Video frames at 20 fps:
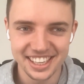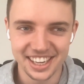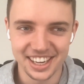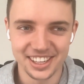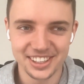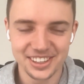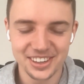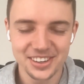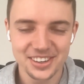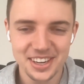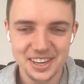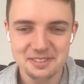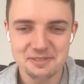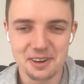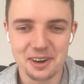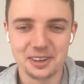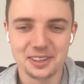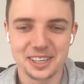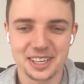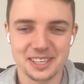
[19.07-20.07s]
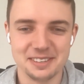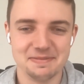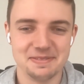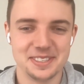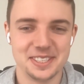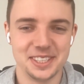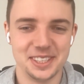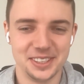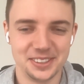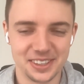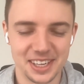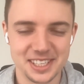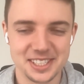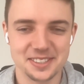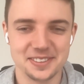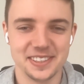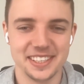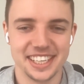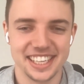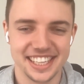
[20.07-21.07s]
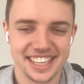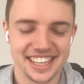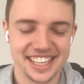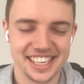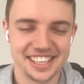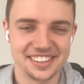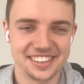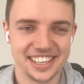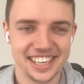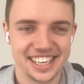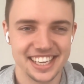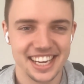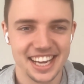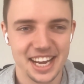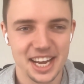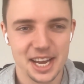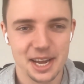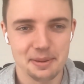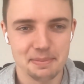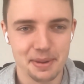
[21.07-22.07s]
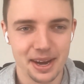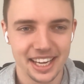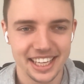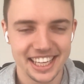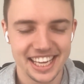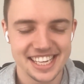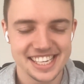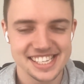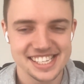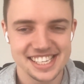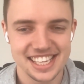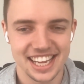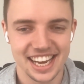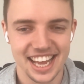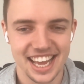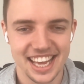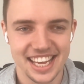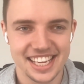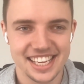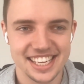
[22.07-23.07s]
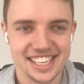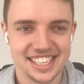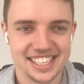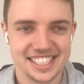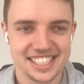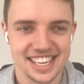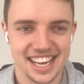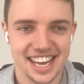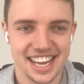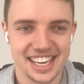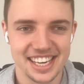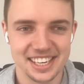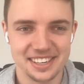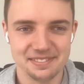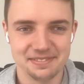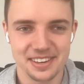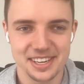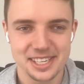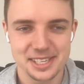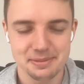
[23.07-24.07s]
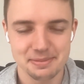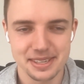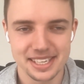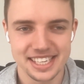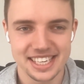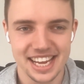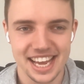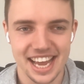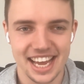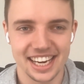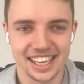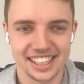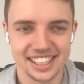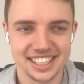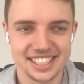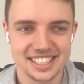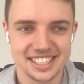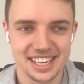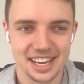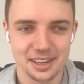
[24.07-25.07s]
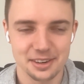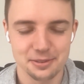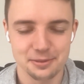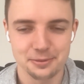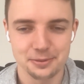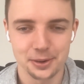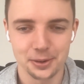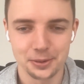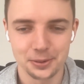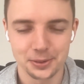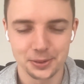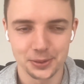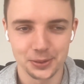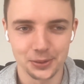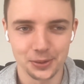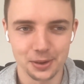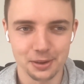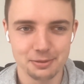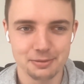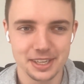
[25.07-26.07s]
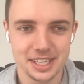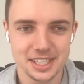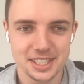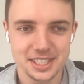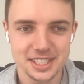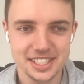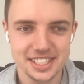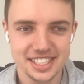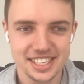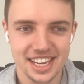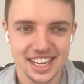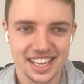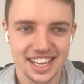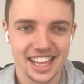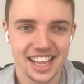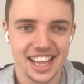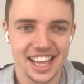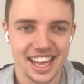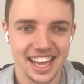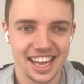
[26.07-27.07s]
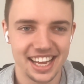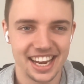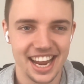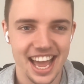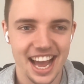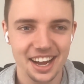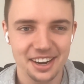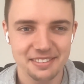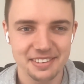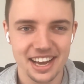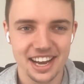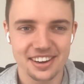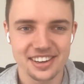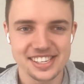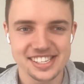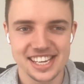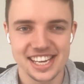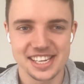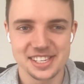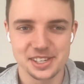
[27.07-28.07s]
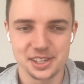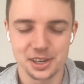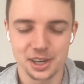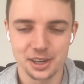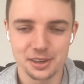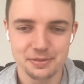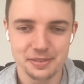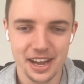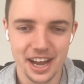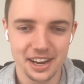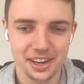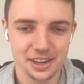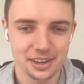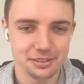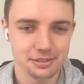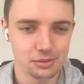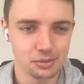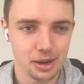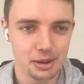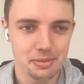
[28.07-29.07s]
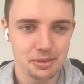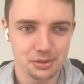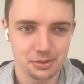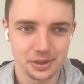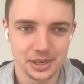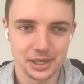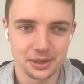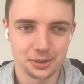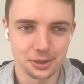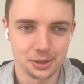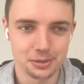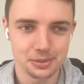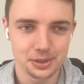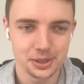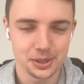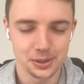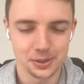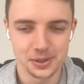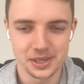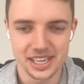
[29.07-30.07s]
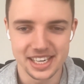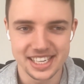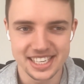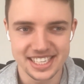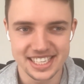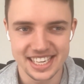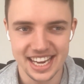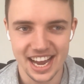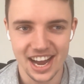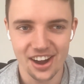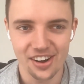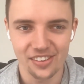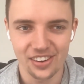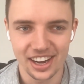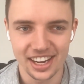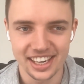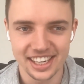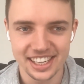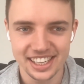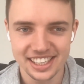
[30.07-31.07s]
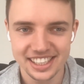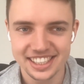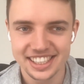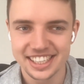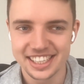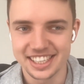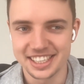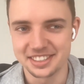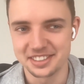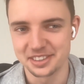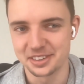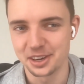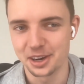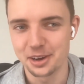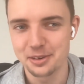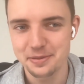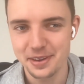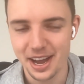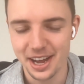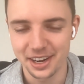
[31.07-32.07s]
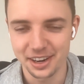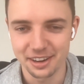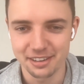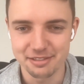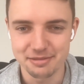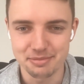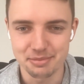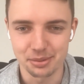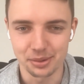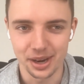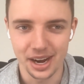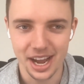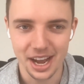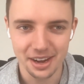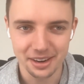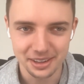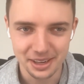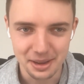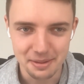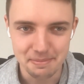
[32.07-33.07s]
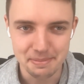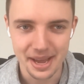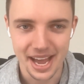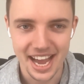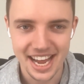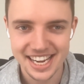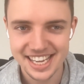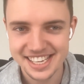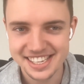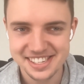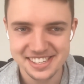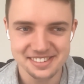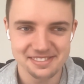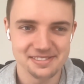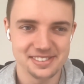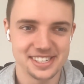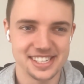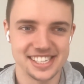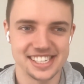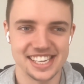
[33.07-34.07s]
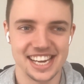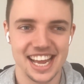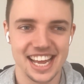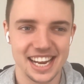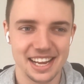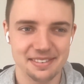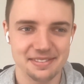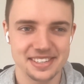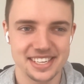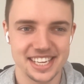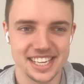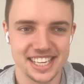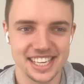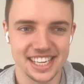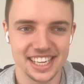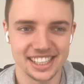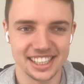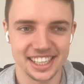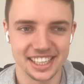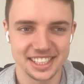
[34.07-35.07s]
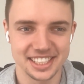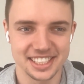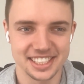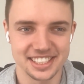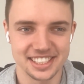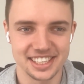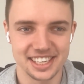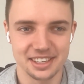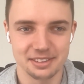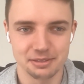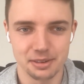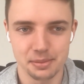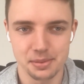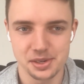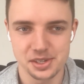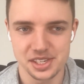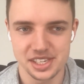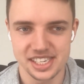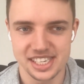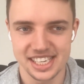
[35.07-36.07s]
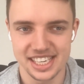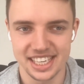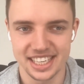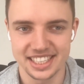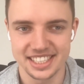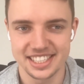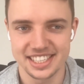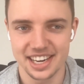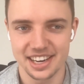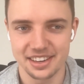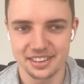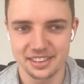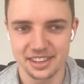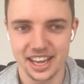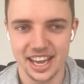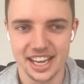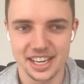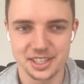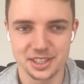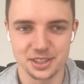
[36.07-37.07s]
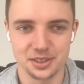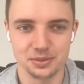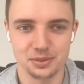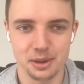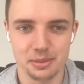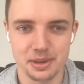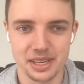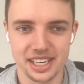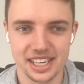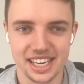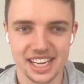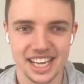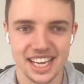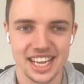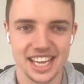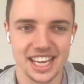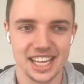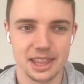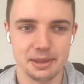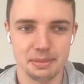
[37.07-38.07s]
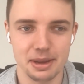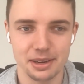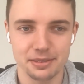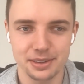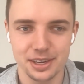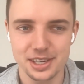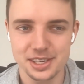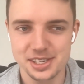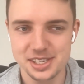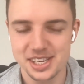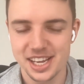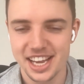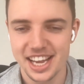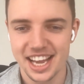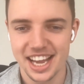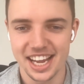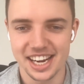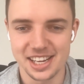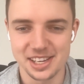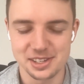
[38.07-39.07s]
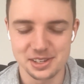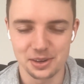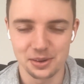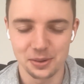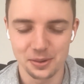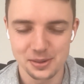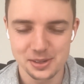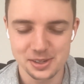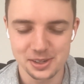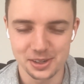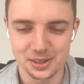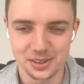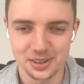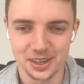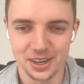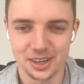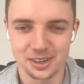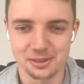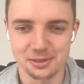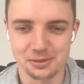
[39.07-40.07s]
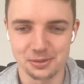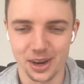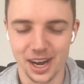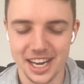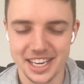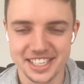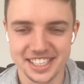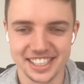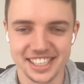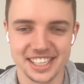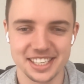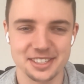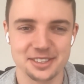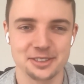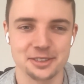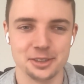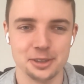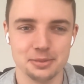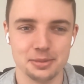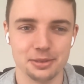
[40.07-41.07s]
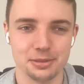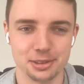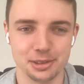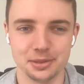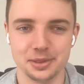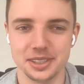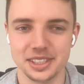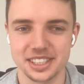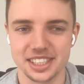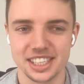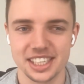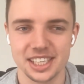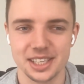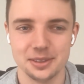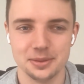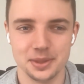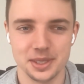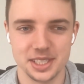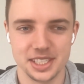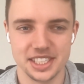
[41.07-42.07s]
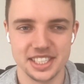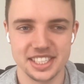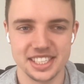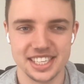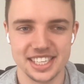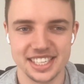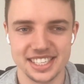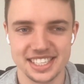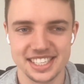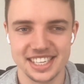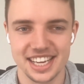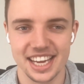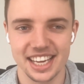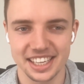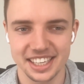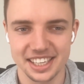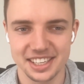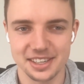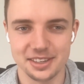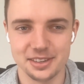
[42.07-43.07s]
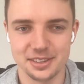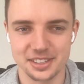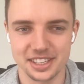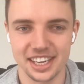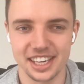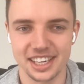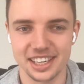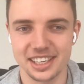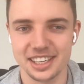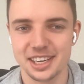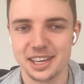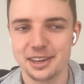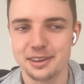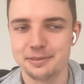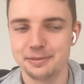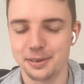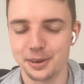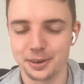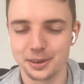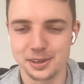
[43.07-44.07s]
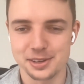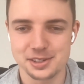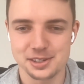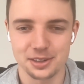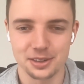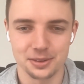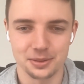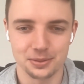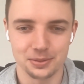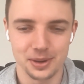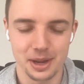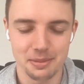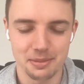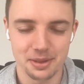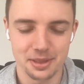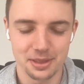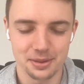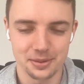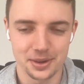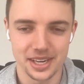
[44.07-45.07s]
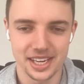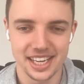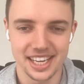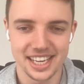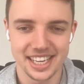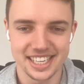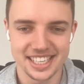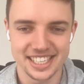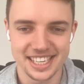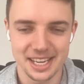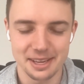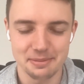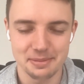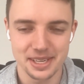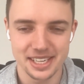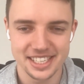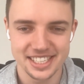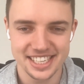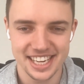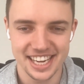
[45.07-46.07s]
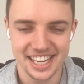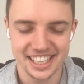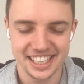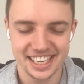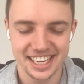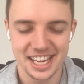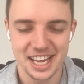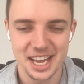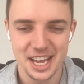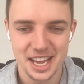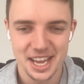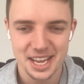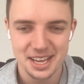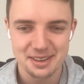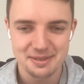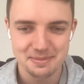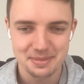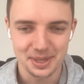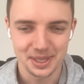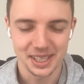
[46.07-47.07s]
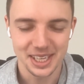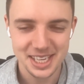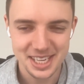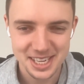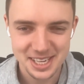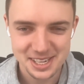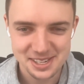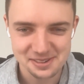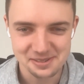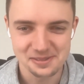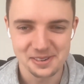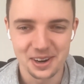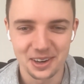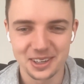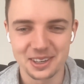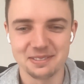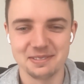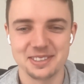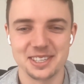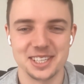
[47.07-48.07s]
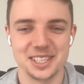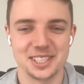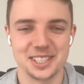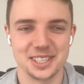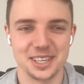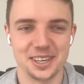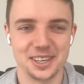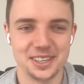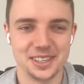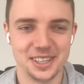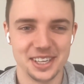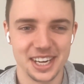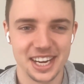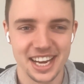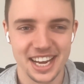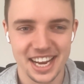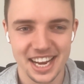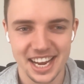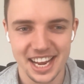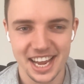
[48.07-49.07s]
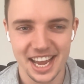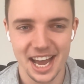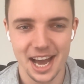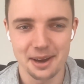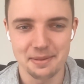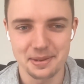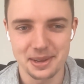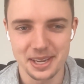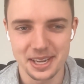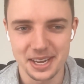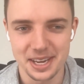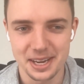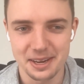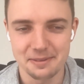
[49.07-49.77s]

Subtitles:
Hello and welcome to Graduate Theory. My guest today is an investment analyst at Folklore Ventures. And out of hours, he's a co-founder of Web3 group called DAO Under. He's the co-founder of Brown Baddies, which is an NFT collection representing South Asian women in the metaverse. And he's also a writer at Superfluid, which is his tech newsletter focused on Web3 and deep tech. Please welcome to the show, Abhi